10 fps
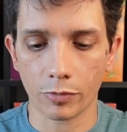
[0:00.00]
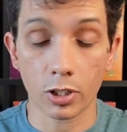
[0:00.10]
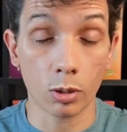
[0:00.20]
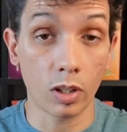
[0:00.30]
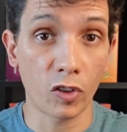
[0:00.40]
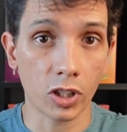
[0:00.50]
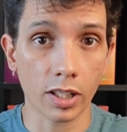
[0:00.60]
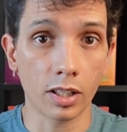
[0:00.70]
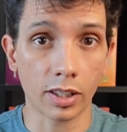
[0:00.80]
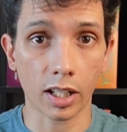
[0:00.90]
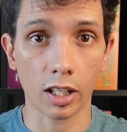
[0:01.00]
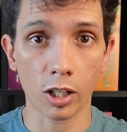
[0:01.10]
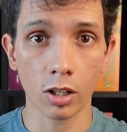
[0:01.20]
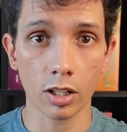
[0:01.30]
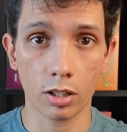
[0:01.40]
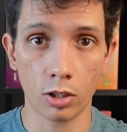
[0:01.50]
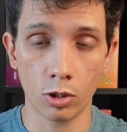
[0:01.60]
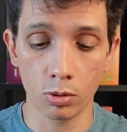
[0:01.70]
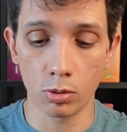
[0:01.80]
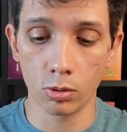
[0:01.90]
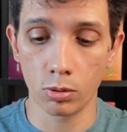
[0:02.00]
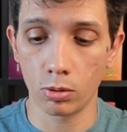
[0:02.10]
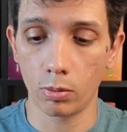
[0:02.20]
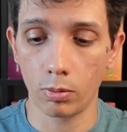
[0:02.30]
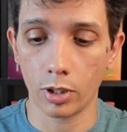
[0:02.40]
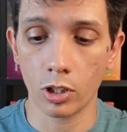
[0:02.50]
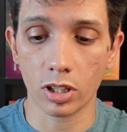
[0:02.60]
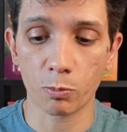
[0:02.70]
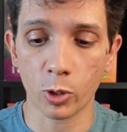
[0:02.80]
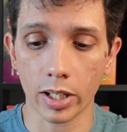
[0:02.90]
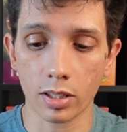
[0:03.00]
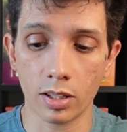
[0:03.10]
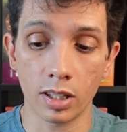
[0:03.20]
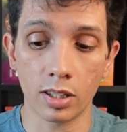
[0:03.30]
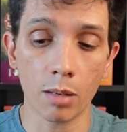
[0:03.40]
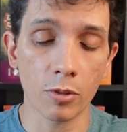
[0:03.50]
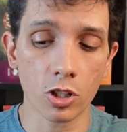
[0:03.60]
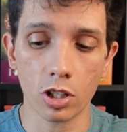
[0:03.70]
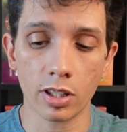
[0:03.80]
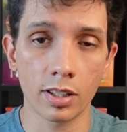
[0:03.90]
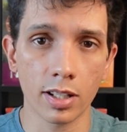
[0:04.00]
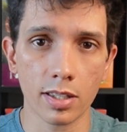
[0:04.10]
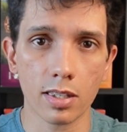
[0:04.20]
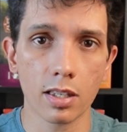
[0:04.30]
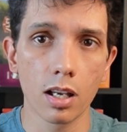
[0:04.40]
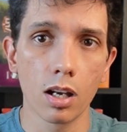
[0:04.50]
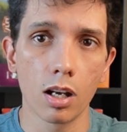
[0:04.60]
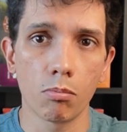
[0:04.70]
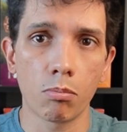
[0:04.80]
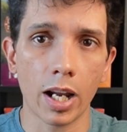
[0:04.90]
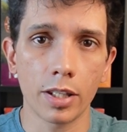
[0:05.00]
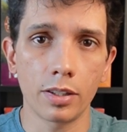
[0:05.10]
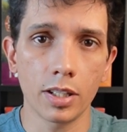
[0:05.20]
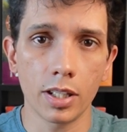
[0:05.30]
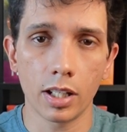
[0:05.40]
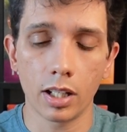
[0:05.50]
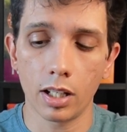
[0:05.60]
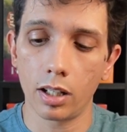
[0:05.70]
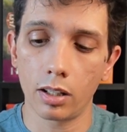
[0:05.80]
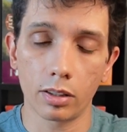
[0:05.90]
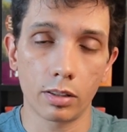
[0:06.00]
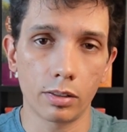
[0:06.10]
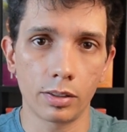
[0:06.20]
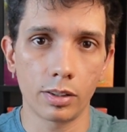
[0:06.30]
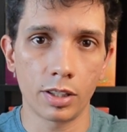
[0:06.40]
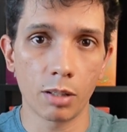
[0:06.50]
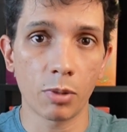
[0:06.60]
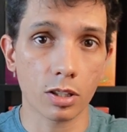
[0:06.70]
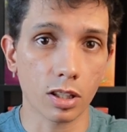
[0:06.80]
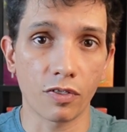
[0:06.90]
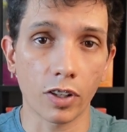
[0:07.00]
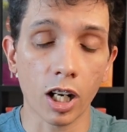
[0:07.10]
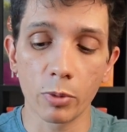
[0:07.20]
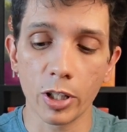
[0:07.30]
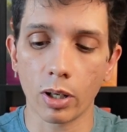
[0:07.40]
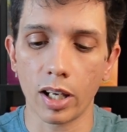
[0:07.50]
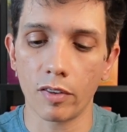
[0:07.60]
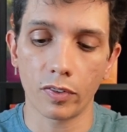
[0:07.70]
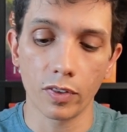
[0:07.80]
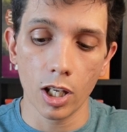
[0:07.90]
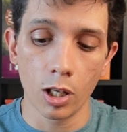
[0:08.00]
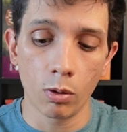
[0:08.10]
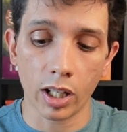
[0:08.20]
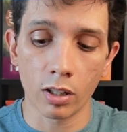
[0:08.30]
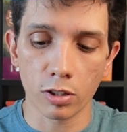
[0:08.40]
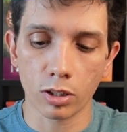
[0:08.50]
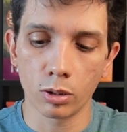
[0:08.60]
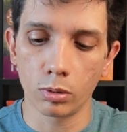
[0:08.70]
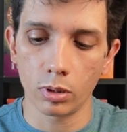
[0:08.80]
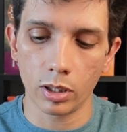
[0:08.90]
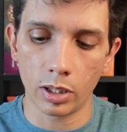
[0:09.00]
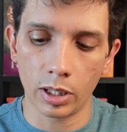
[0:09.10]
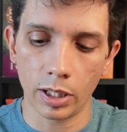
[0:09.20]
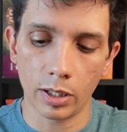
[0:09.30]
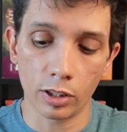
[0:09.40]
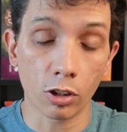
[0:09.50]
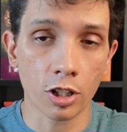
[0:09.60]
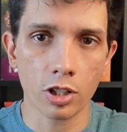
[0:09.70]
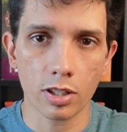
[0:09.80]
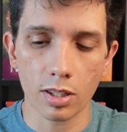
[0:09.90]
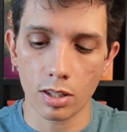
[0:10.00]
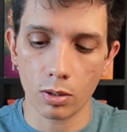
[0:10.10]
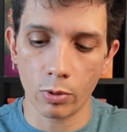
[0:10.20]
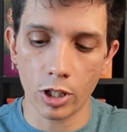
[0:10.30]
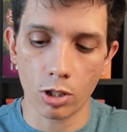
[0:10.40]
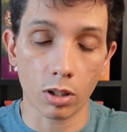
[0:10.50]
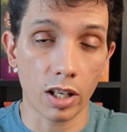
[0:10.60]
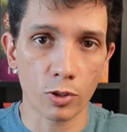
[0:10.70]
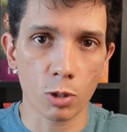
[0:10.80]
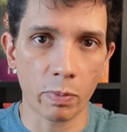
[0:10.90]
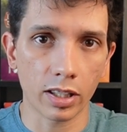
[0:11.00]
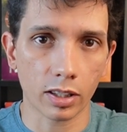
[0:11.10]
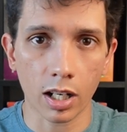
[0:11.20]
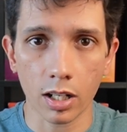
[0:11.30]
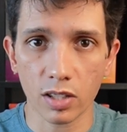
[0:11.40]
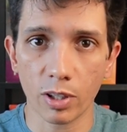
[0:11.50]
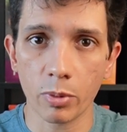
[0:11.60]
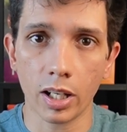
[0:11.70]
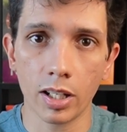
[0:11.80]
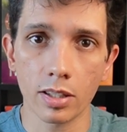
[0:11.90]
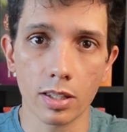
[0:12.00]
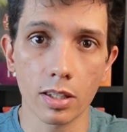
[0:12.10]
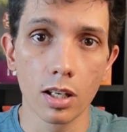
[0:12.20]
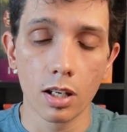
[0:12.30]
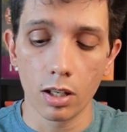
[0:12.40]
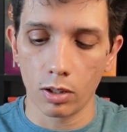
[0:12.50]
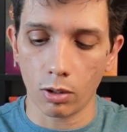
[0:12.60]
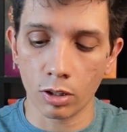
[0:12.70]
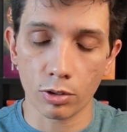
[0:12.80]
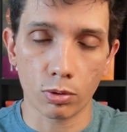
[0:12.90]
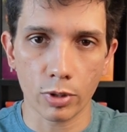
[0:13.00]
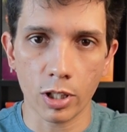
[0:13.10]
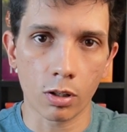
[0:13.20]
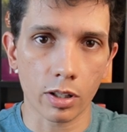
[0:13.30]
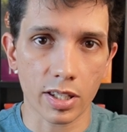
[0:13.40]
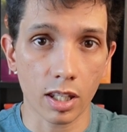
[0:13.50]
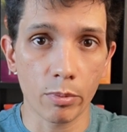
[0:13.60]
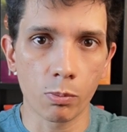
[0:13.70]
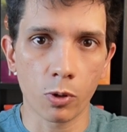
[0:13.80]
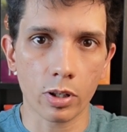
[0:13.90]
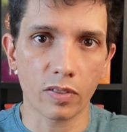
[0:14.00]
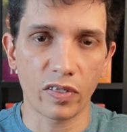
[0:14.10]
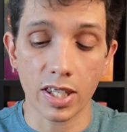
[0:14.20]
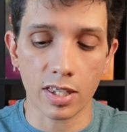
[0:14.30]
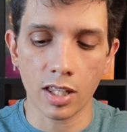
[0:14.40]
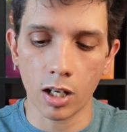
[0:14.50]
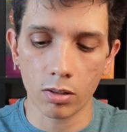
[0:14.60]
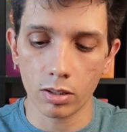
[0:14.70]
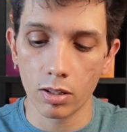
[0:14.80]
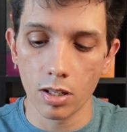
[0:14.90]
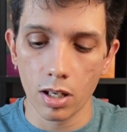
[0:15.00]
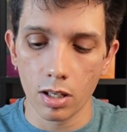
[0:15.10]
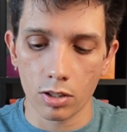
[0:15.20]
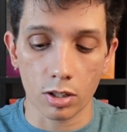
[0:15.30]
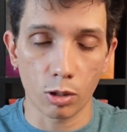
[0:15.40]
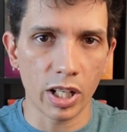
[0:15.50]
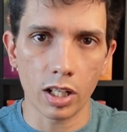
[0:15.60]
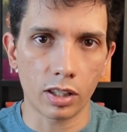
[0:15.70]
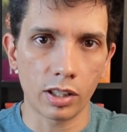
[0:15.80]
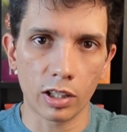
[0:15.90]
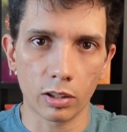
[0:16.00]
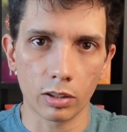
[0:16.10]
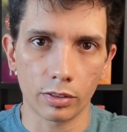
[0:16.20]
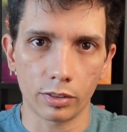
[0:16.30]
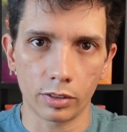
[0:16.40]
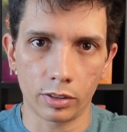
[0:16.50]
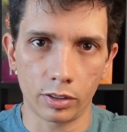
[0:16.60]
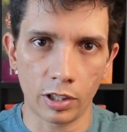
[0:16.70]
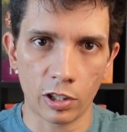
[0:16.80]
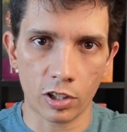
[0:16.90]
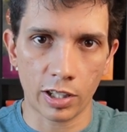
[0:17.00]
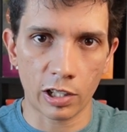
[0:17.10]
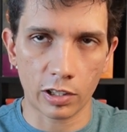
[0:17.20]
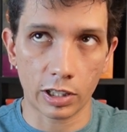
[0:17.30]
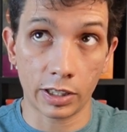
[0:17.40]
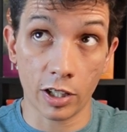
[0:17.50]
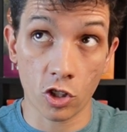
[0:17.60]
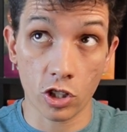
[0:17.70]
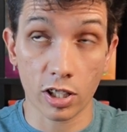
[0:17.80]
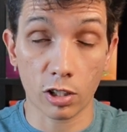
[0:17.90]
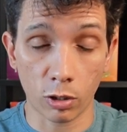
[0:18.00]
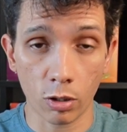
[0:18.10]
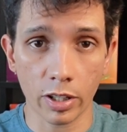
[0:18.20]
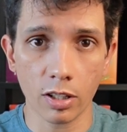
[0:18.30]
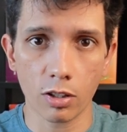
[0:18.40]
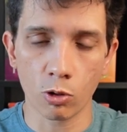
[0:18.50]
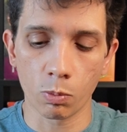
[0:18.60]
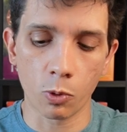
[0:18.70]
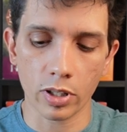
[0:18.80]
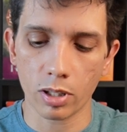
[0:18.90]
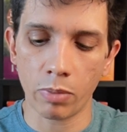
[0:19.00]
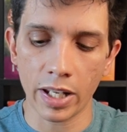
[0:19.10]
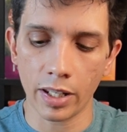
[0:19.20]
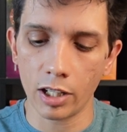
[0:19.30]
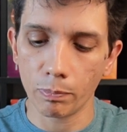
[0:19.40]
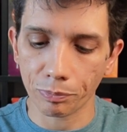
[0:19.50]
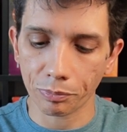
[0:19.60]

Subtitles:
So if you take the attack head on, you subtract the damage it does by the amounts of armor you have. You can also dodge it, which you'll have to spend cards from your hands onto your stamina board face down. So meaning they're just clogging your board by then,